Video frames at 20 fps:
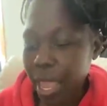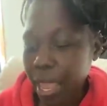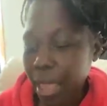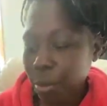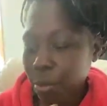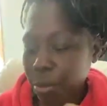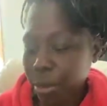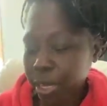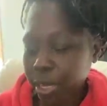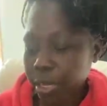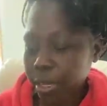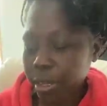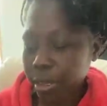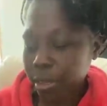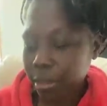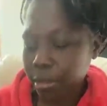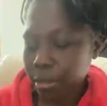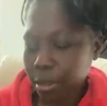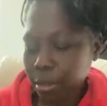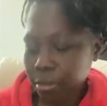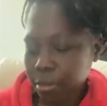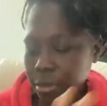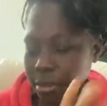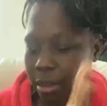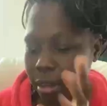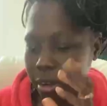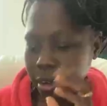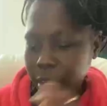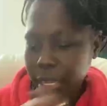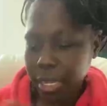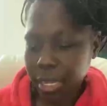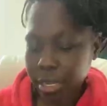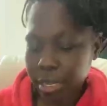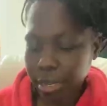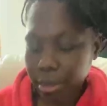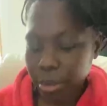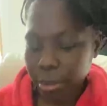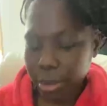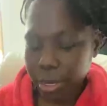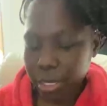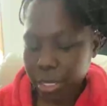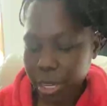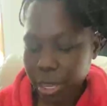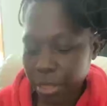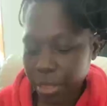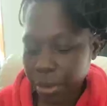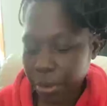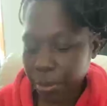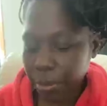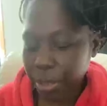and we, you know, start getting to know each other.